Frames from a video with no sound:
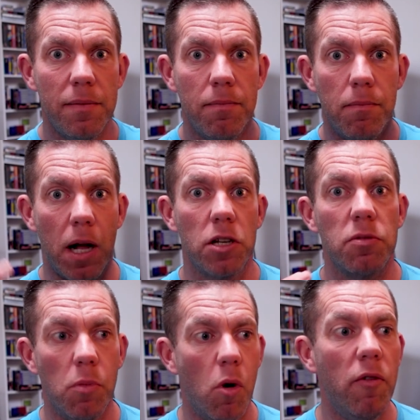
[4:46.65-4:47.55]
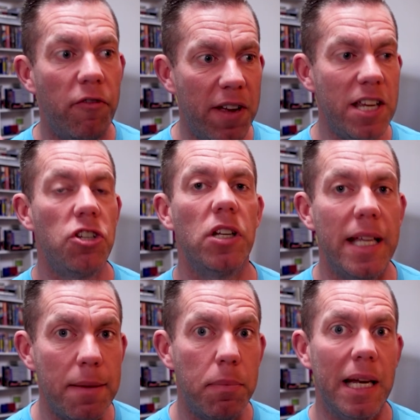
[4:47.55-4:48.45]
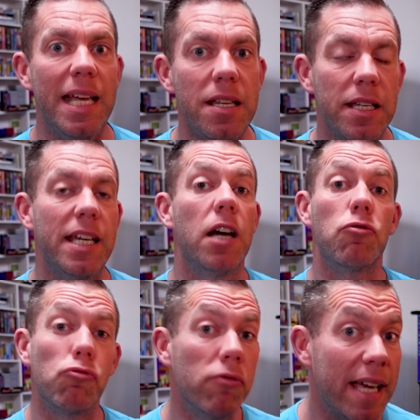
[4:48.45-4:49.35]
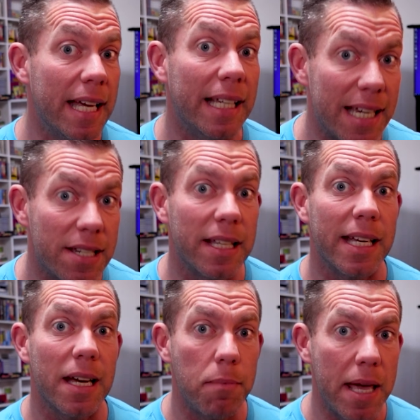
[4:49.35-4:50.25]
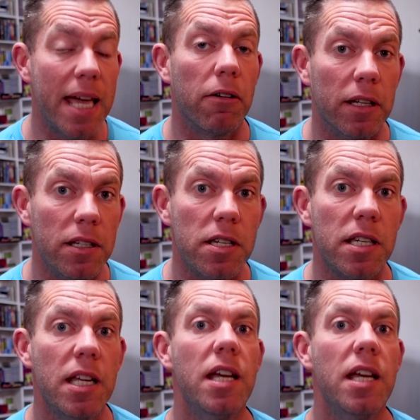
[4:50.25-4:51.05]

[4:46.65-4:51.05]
much more visually pleasing and realistic appearance